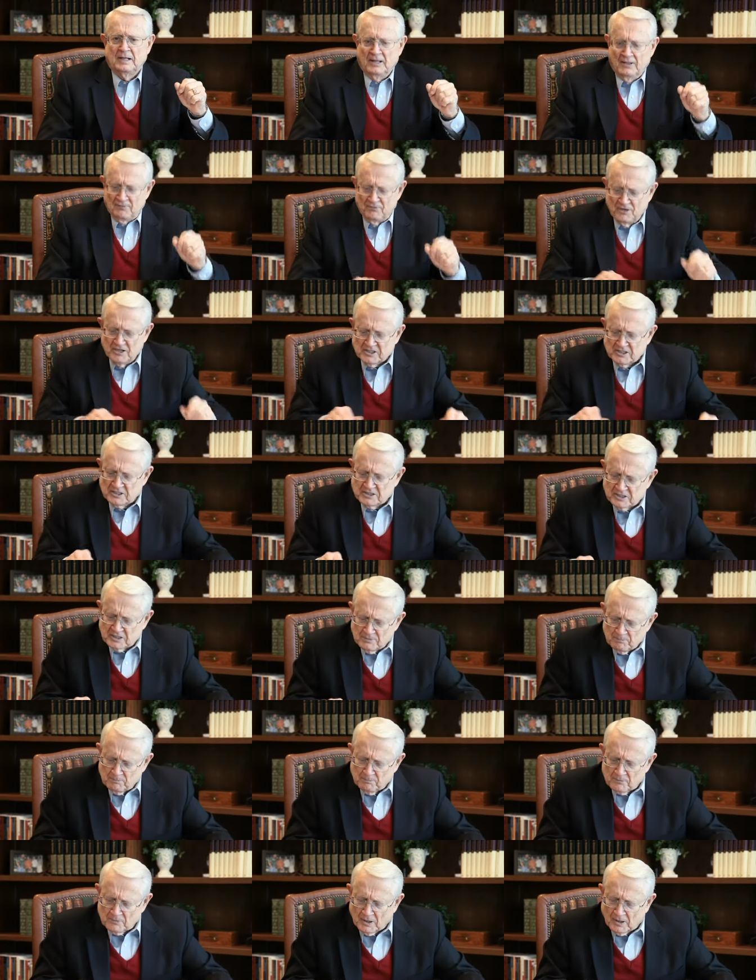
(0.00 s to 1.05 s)
This is
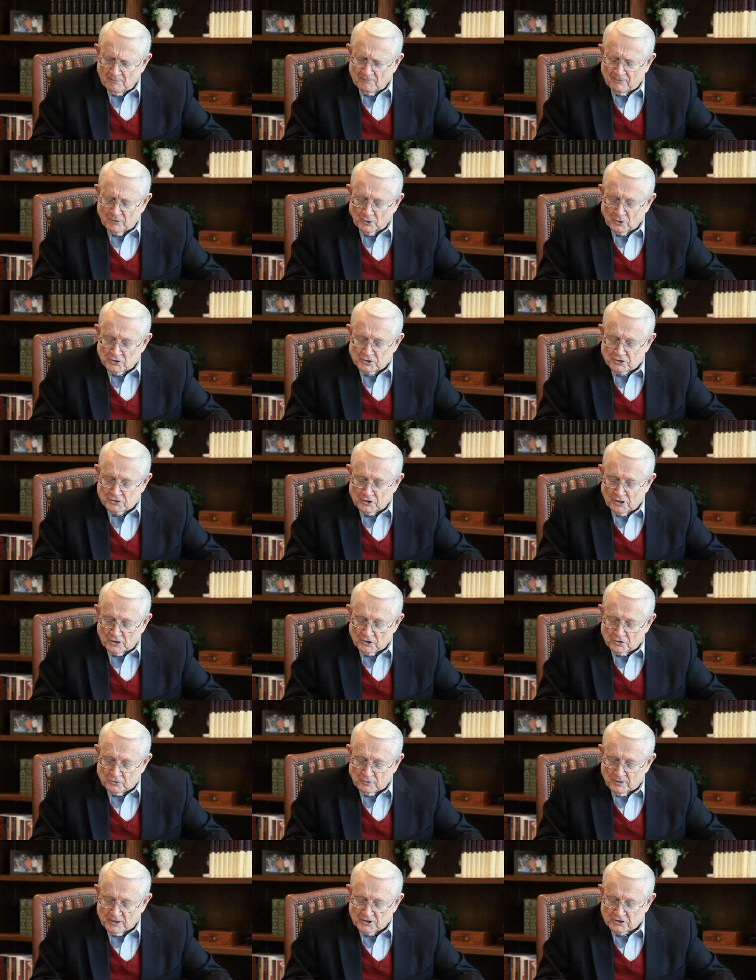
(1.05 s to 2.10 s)
a verse
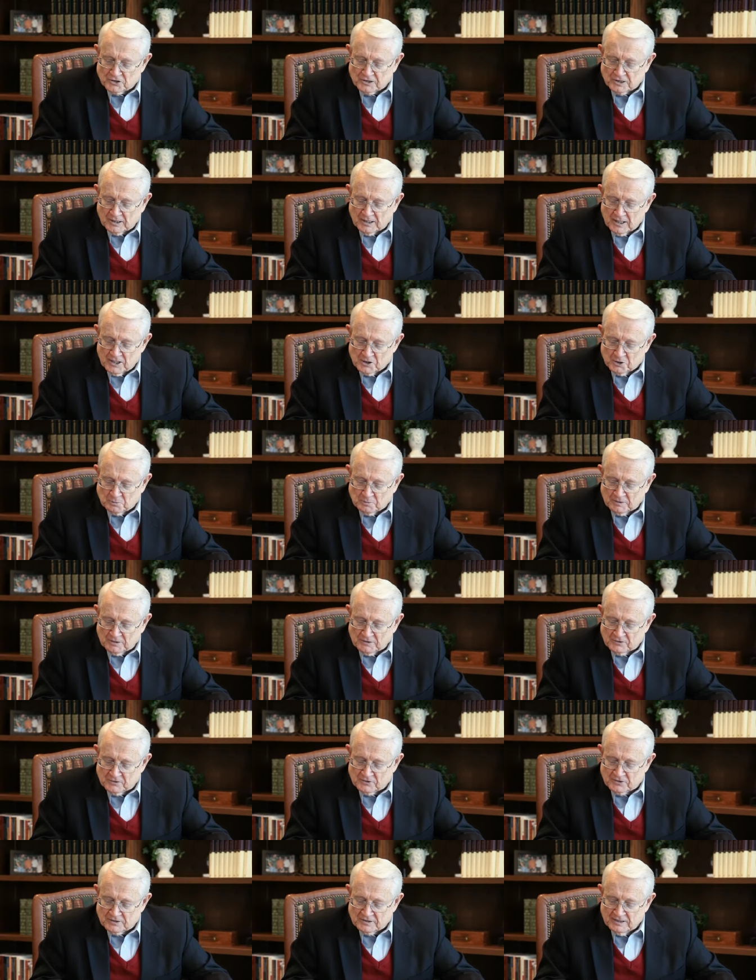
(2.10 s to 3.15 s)
addressed to
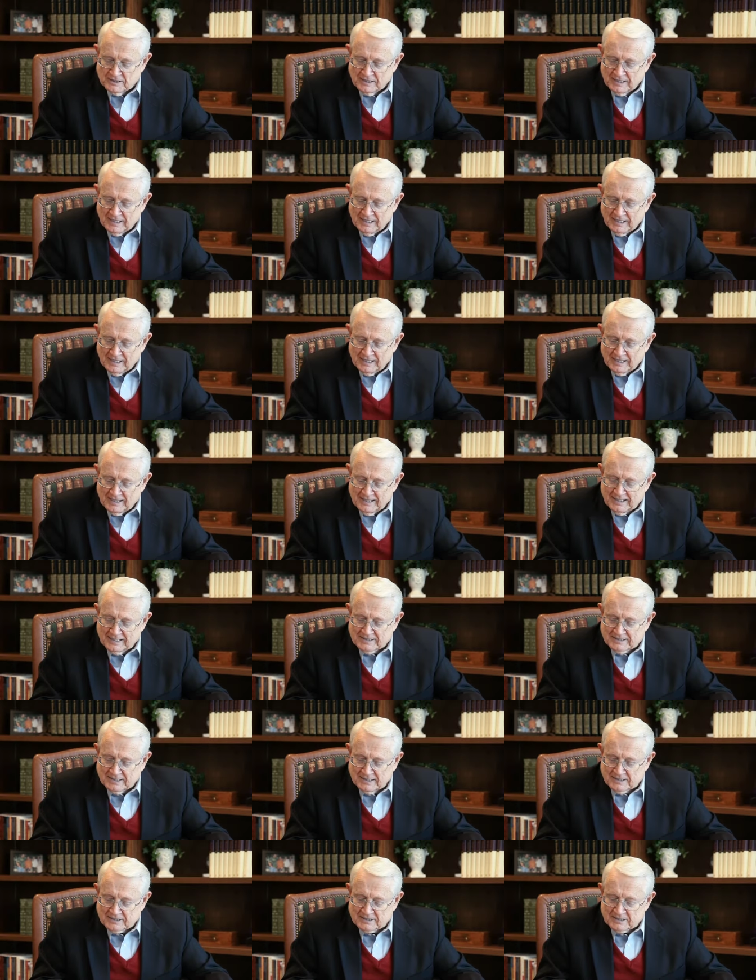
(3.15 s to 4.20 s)
husbands. It
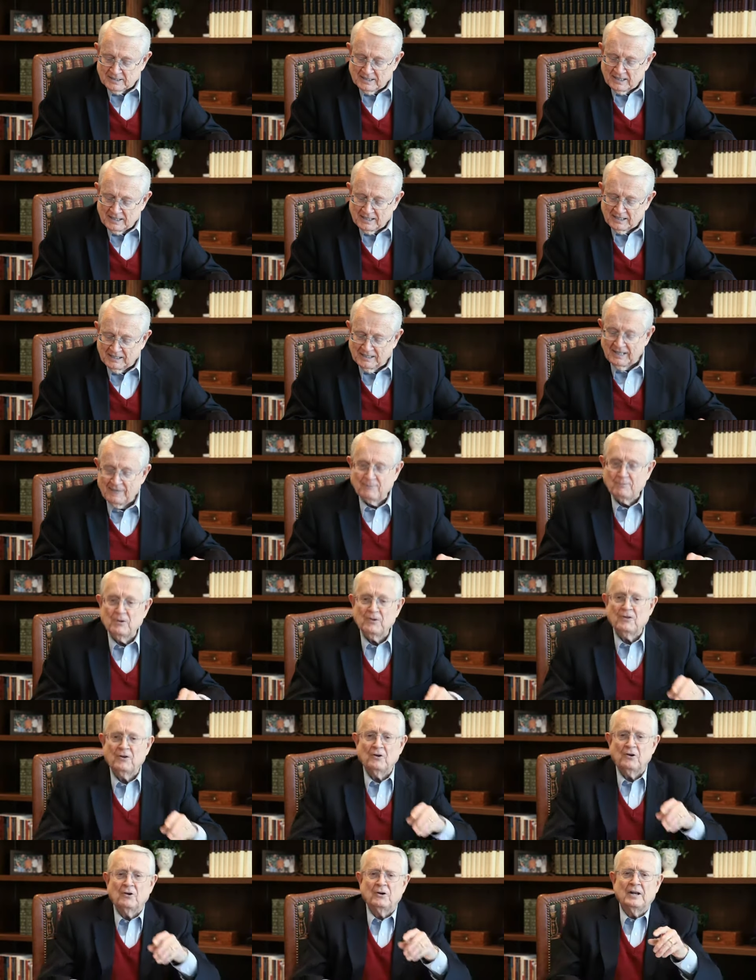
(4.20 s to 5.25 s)
says, live with
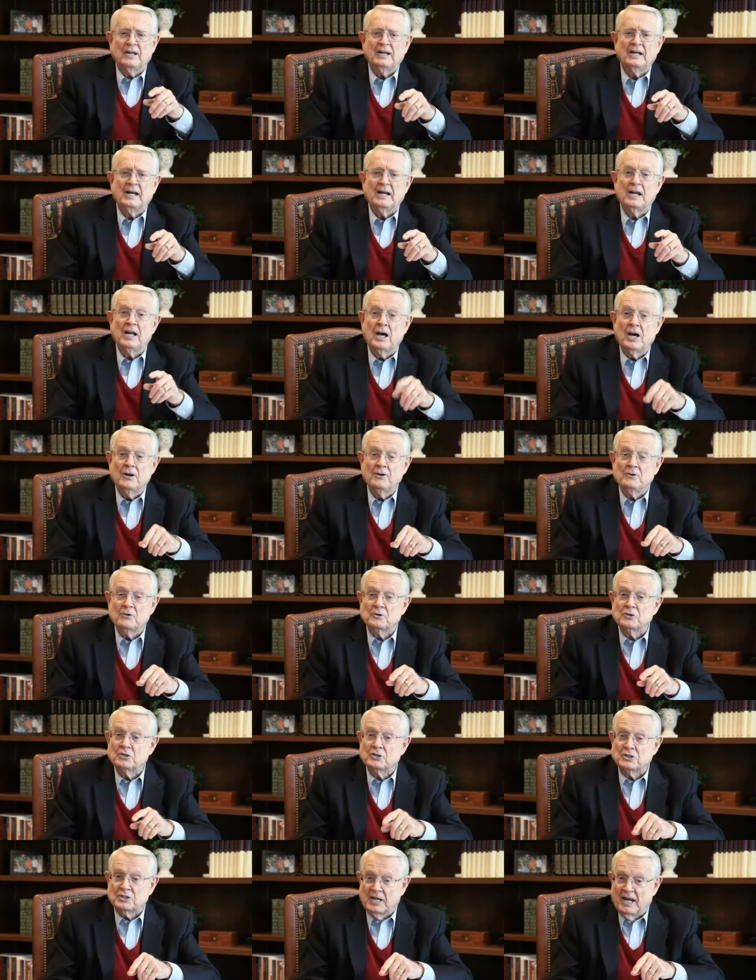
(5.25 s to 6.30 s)
her in an
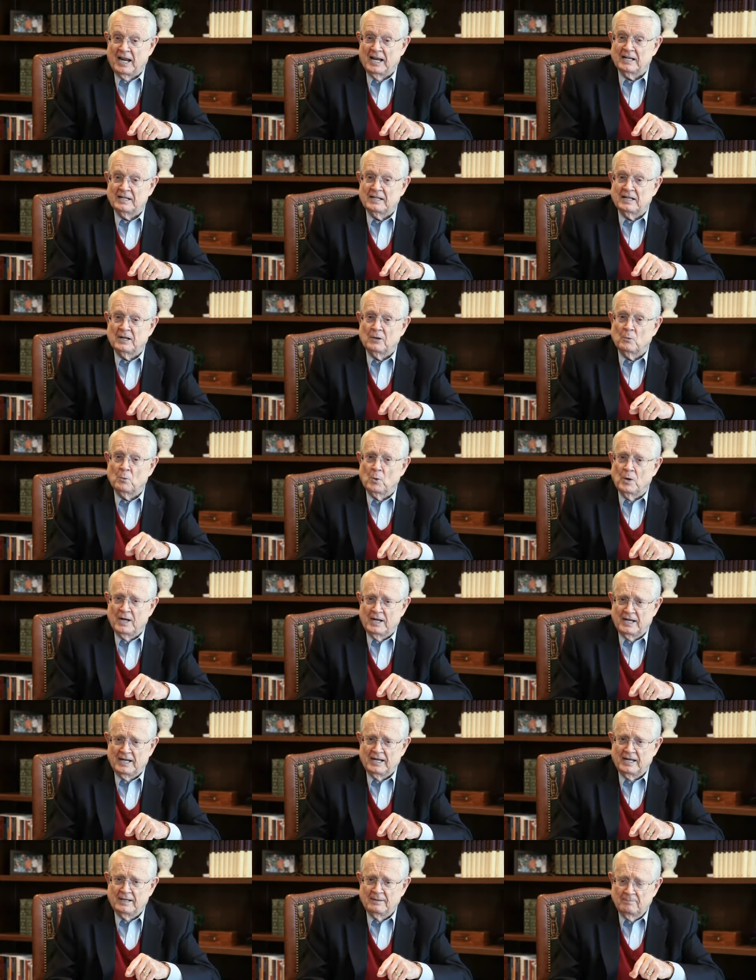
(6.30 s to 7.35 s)
understanding
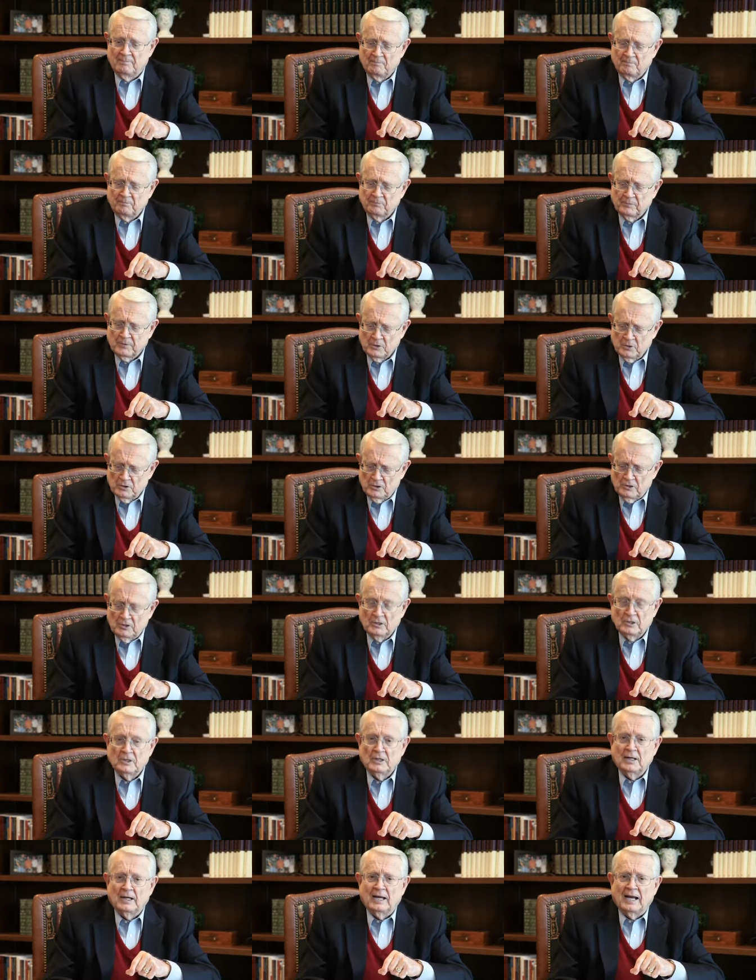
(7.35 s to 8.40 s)
way.
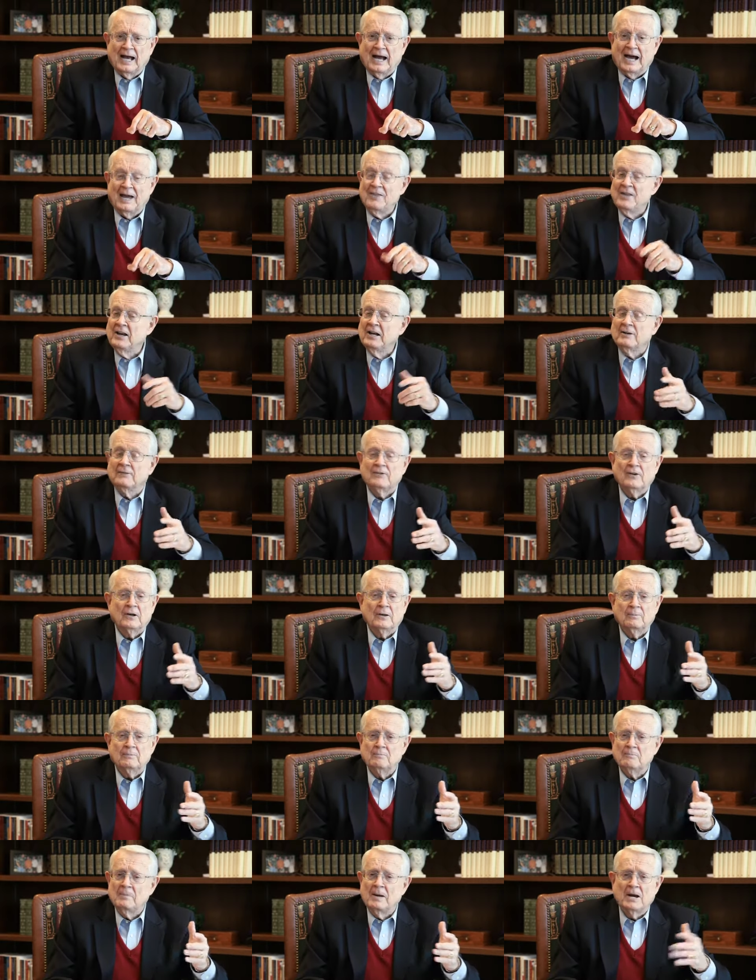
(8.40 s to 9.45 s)
I think of a
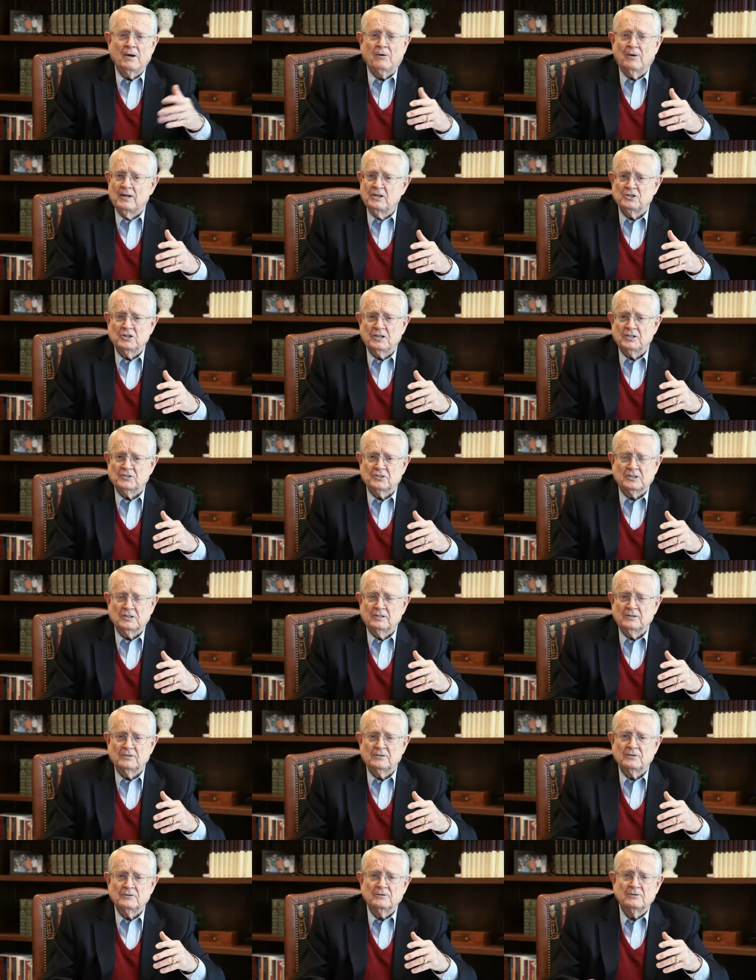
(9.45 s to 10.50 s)
marriage as
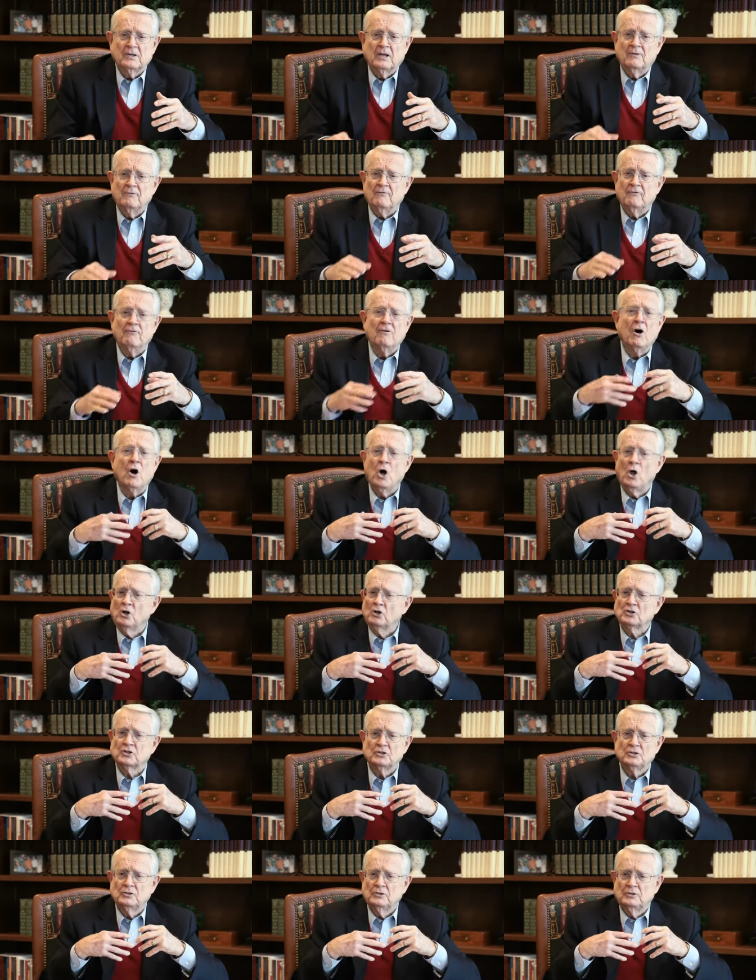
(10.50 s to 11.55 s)
a
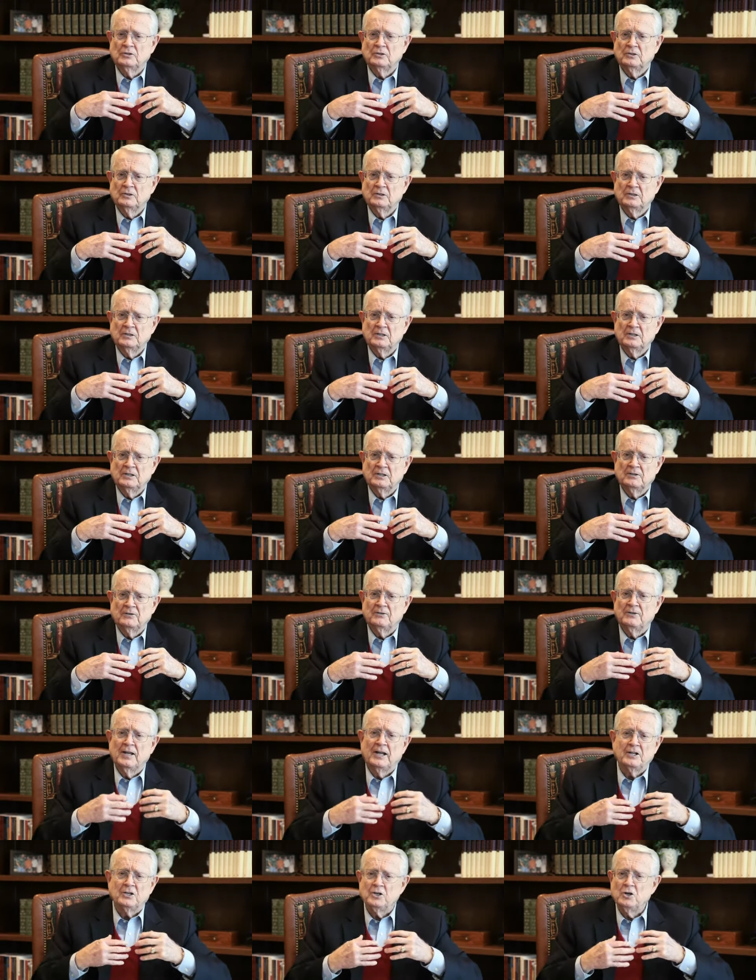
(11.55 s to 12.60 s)
vault
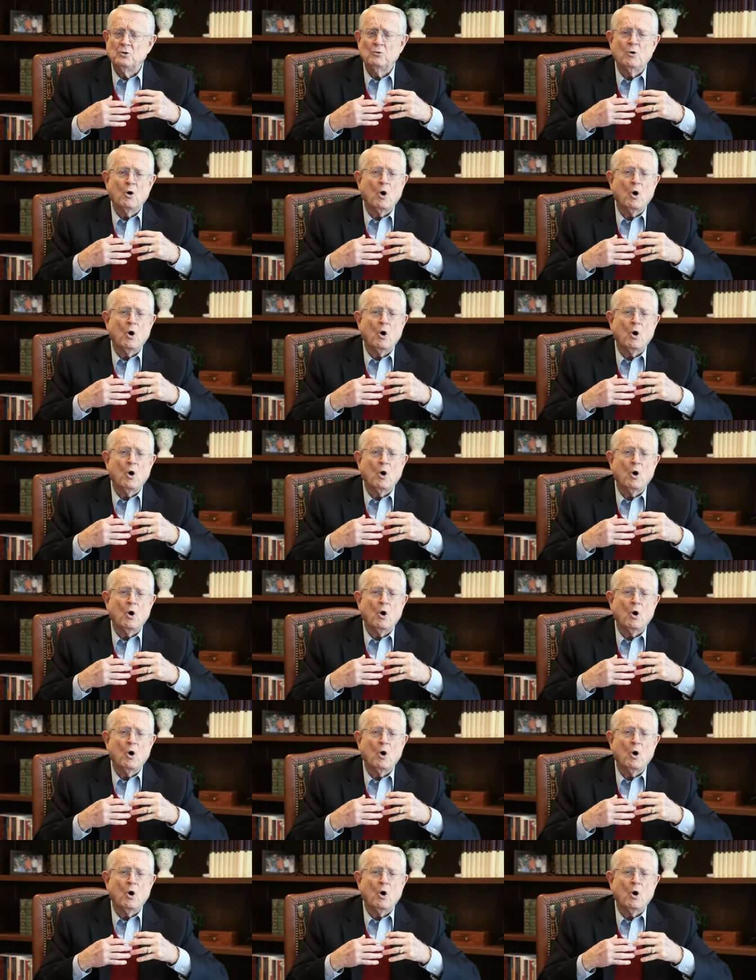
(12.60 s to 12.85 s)
that you